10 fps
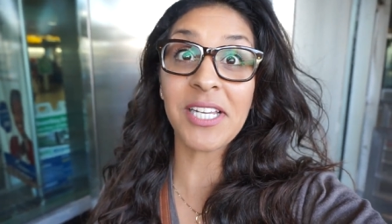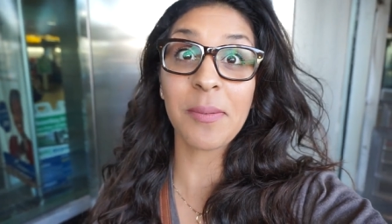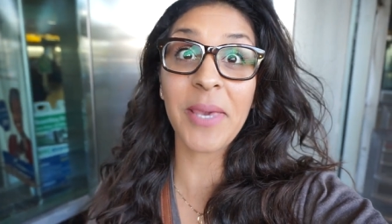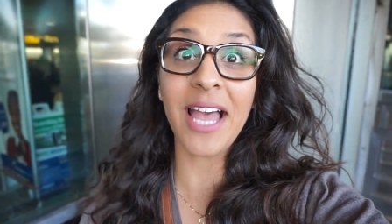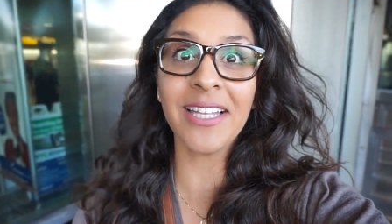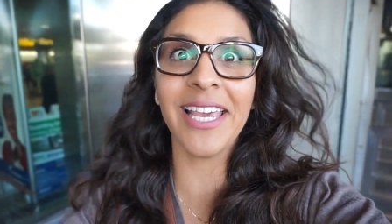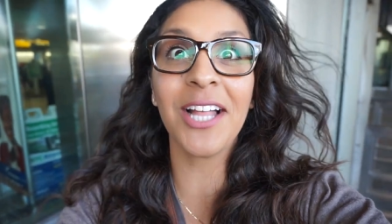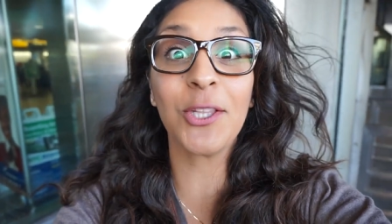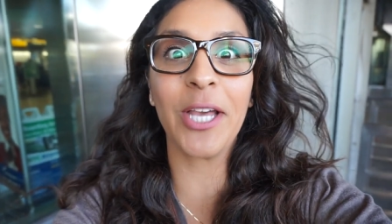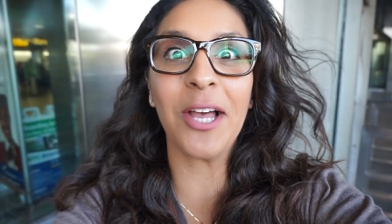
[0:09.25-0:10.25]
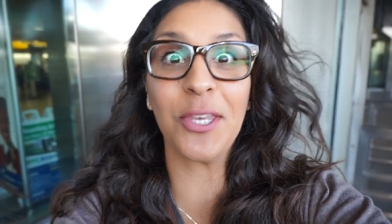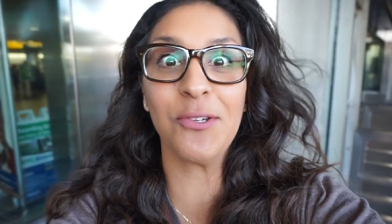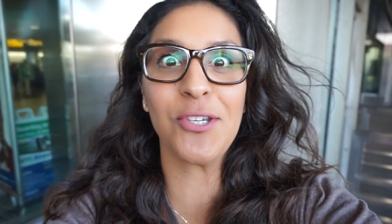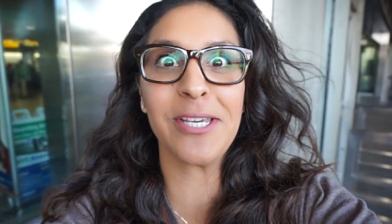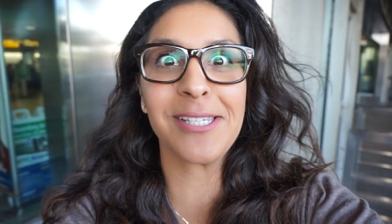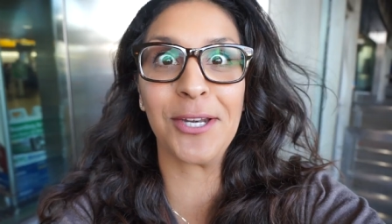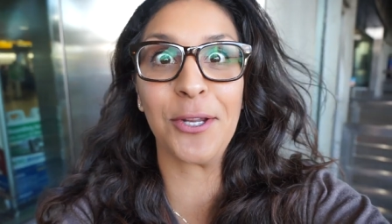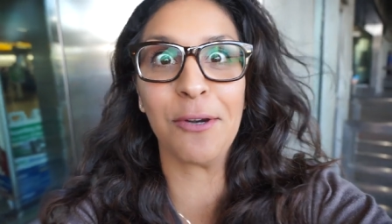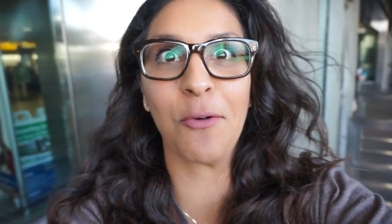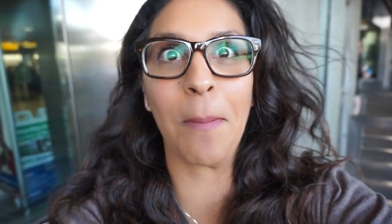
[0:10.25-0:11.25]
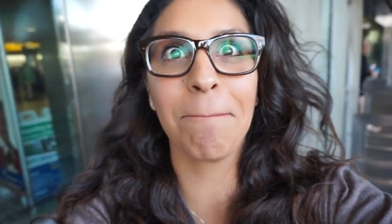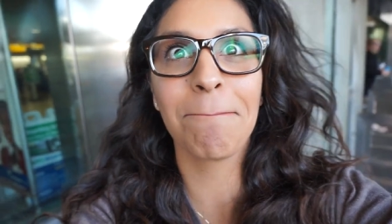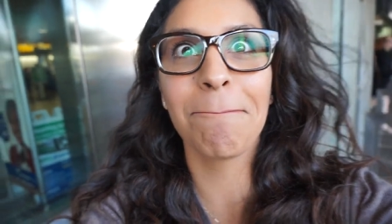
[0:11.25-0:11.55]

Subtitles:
Picked up Kelly. Look how cute she is in her uniform.